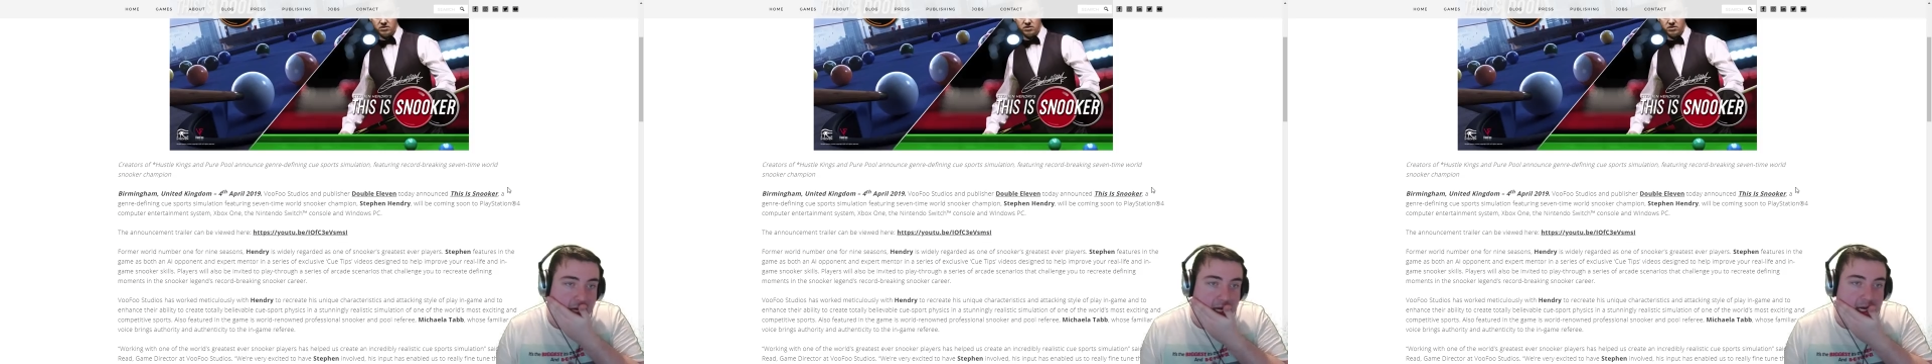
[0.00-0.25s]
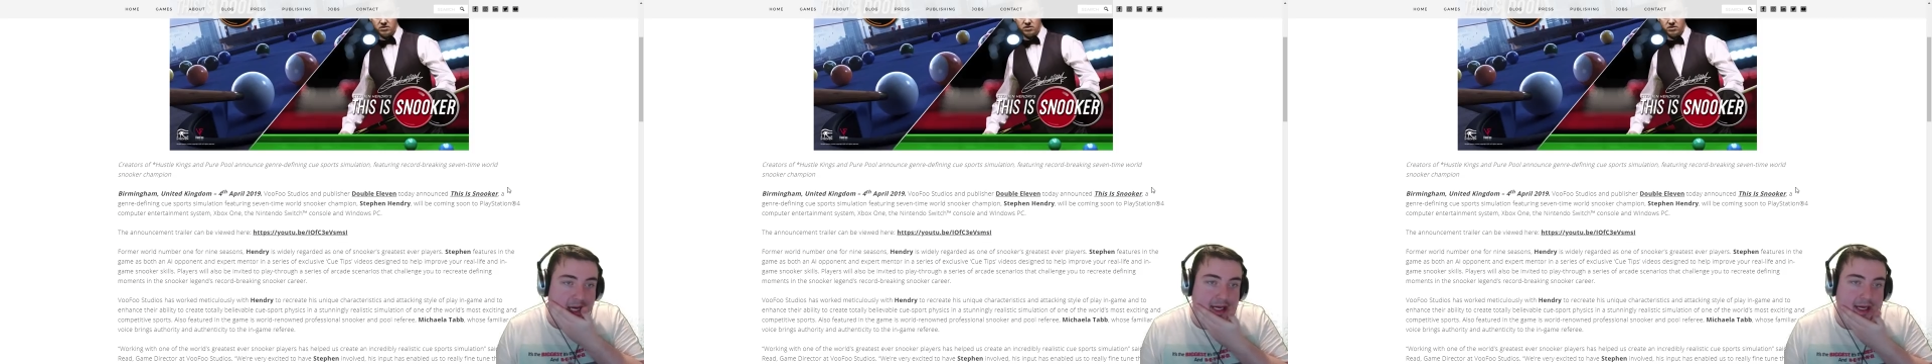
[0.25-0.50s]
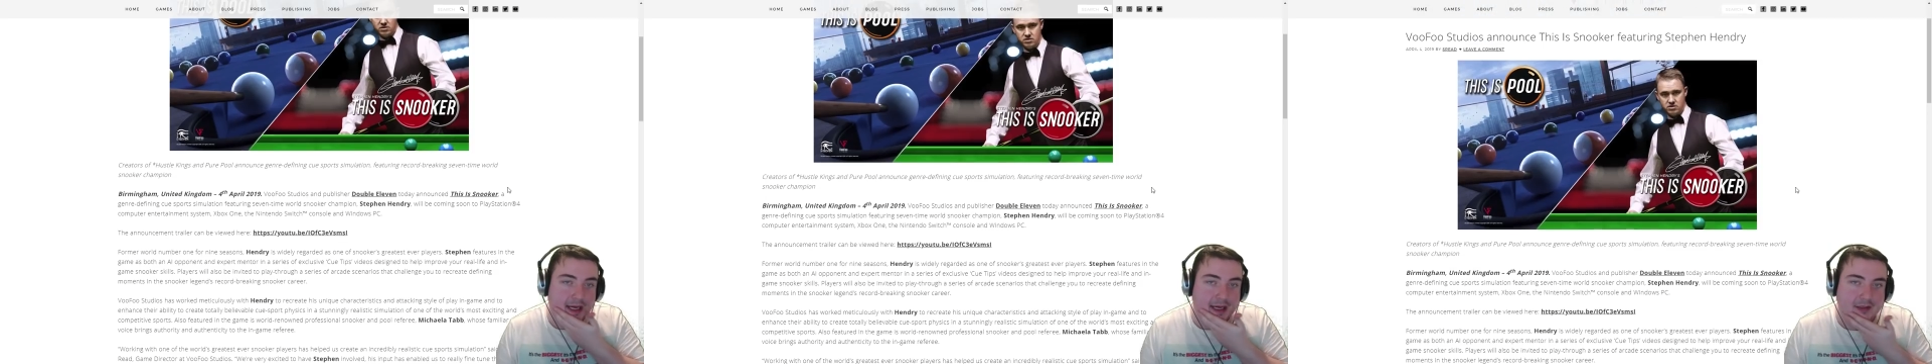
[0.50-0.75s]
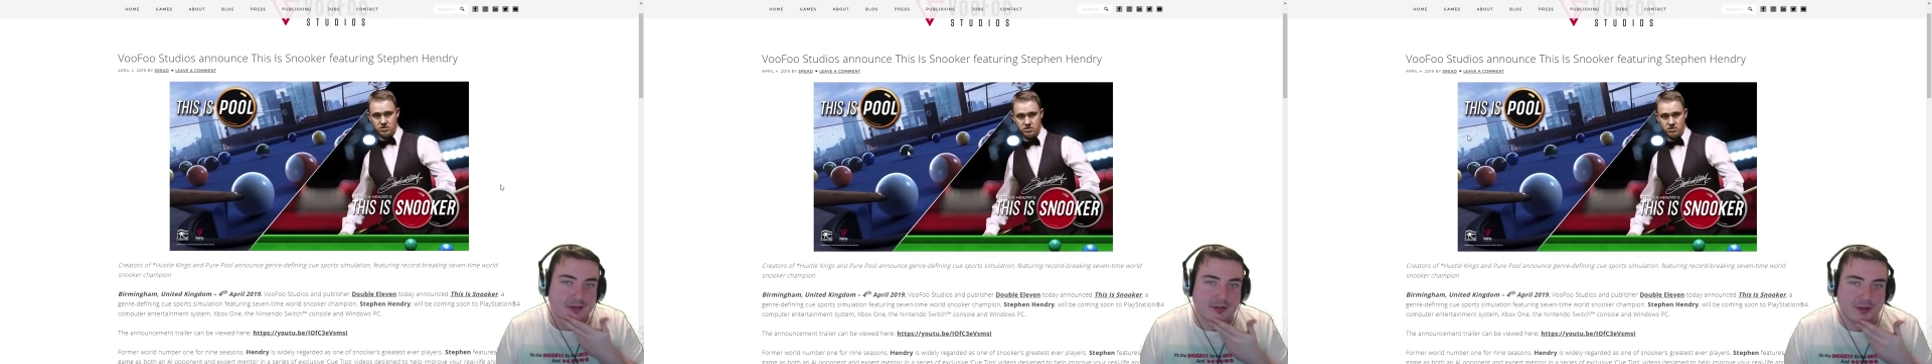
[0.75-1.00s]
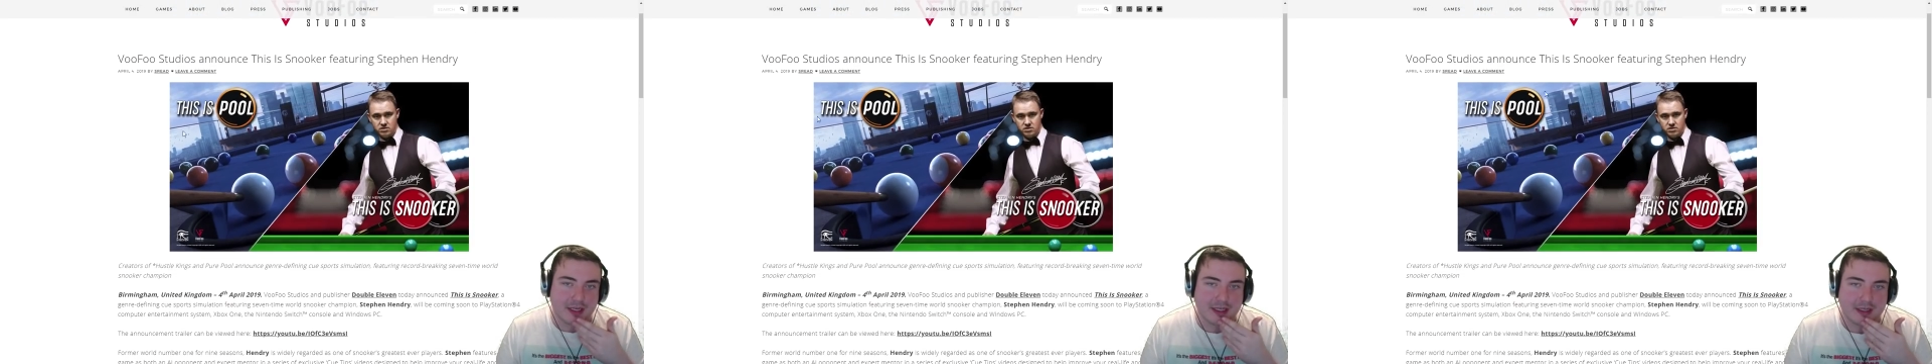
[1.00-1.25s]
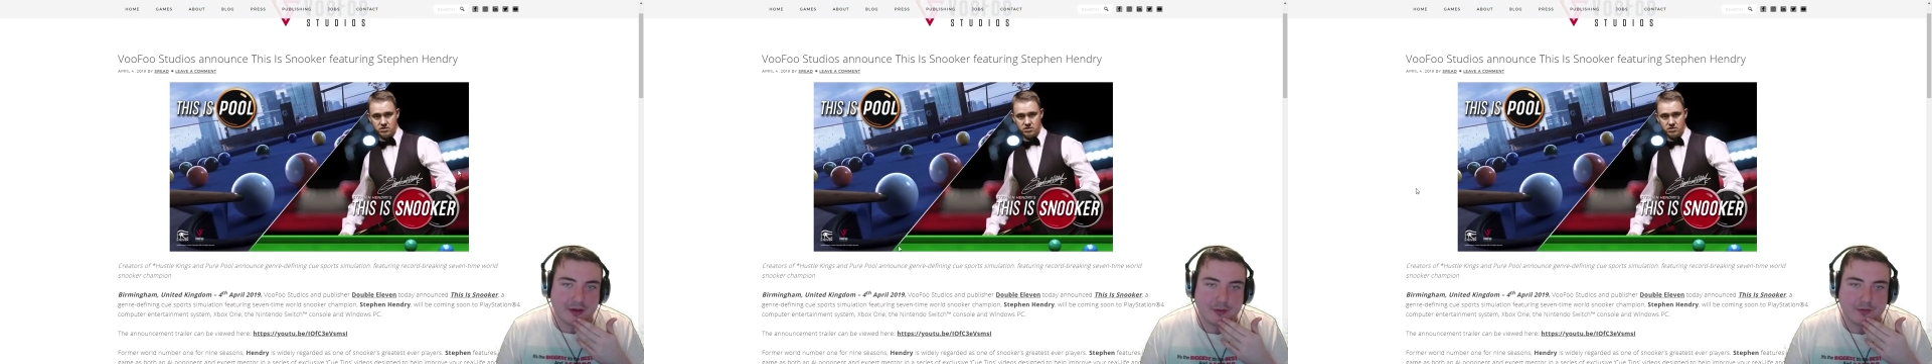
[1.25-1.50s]
Uh, so there
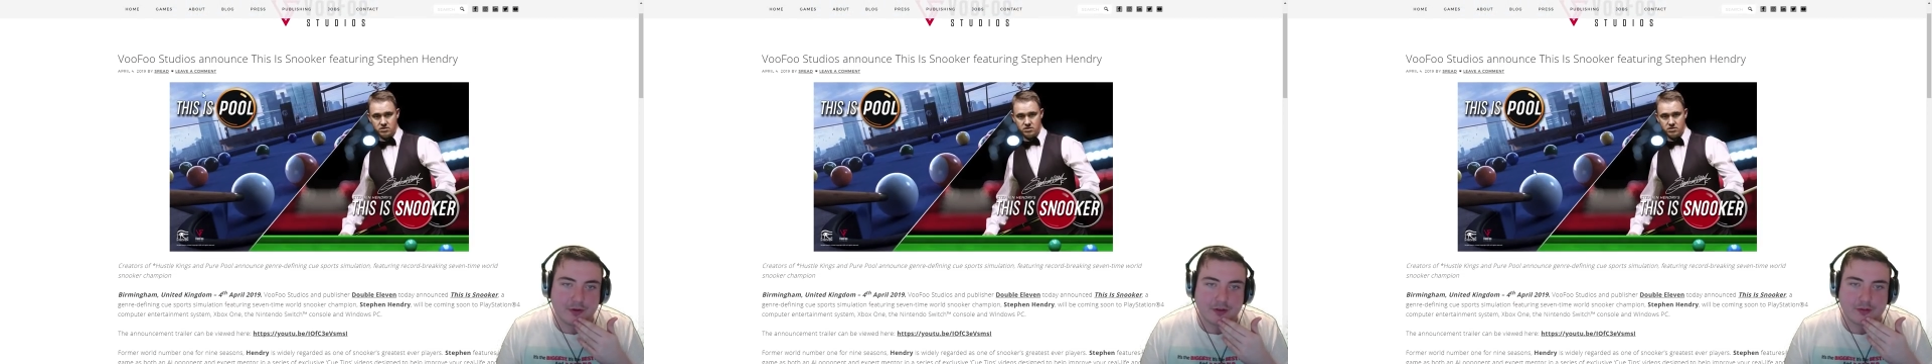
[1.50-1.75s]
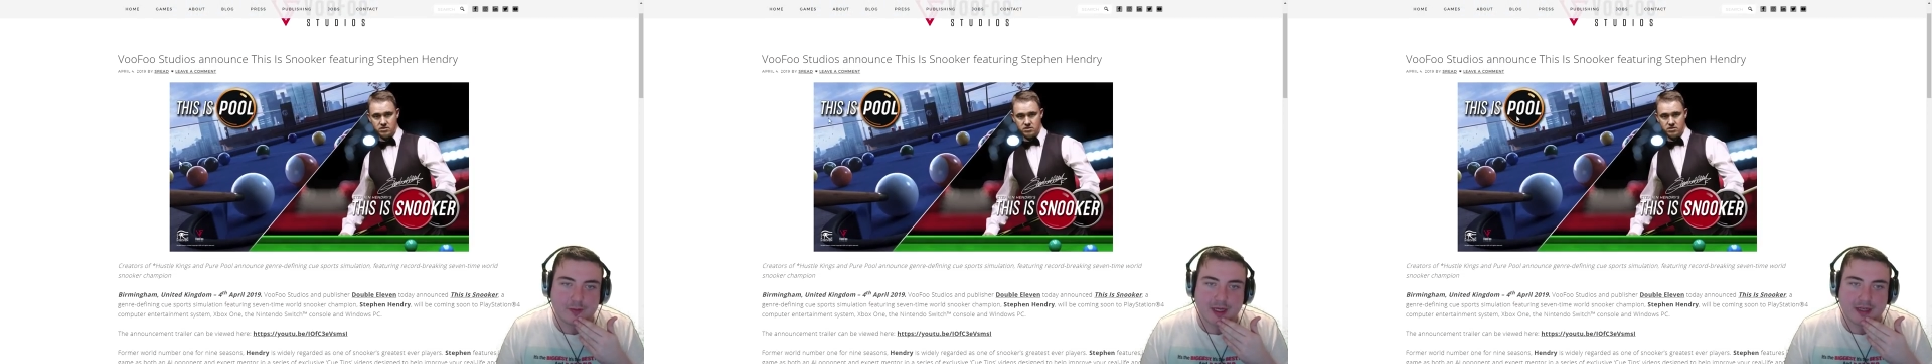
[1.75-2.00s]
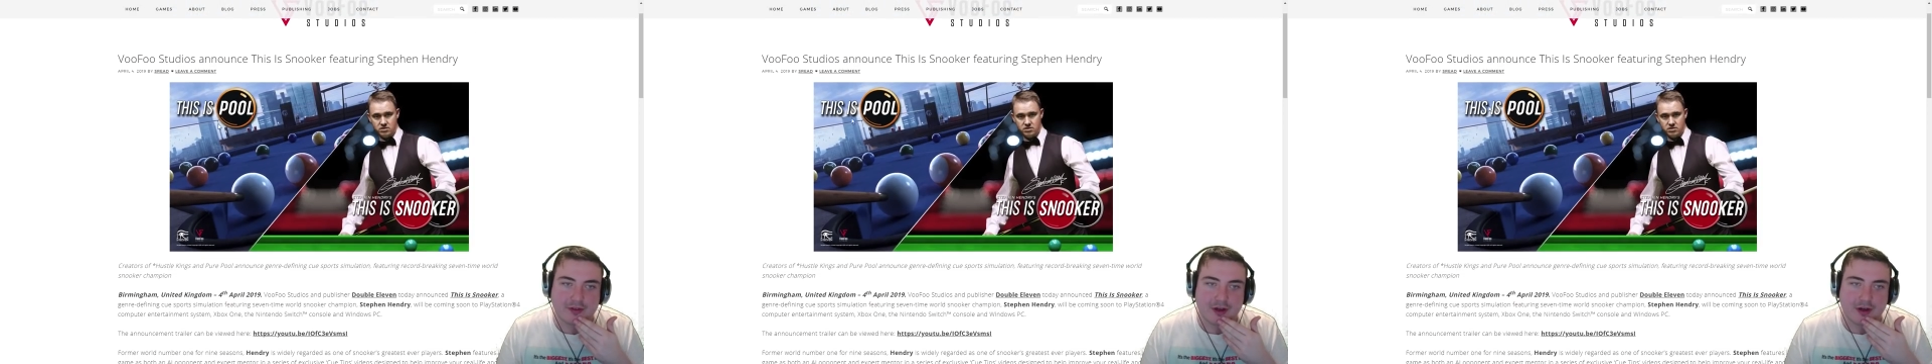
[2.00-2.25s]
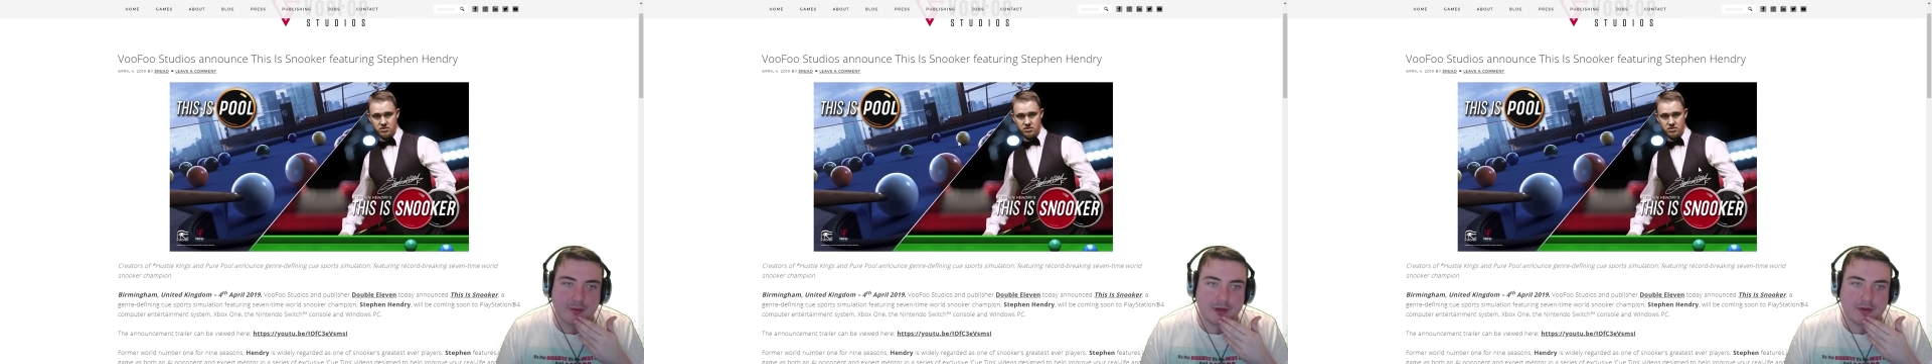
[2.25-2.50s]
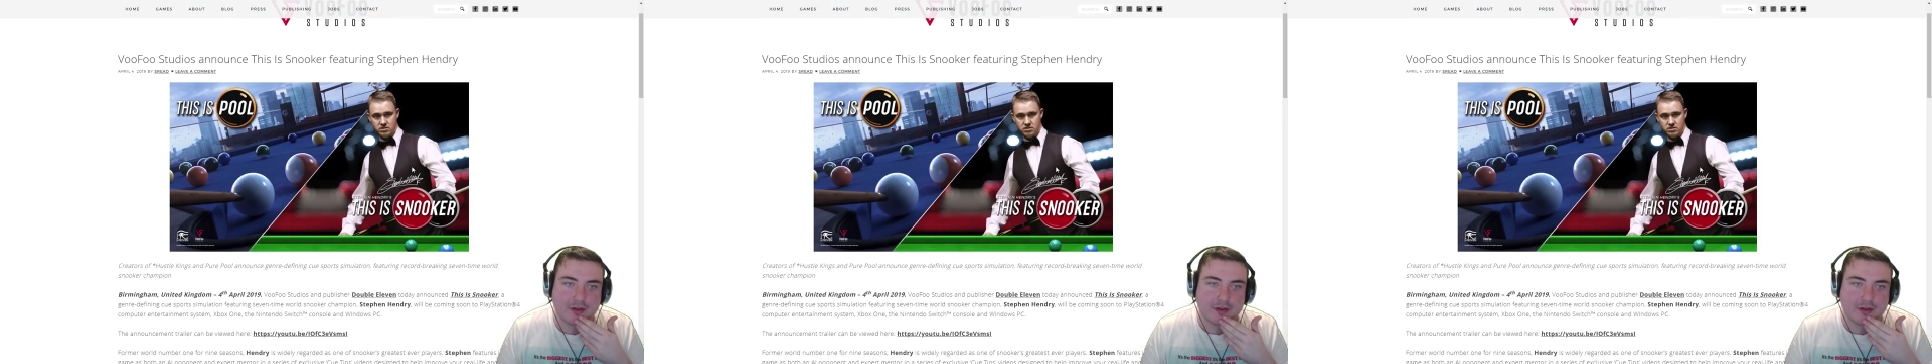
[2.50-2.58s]
you go, we've got some nice artwork.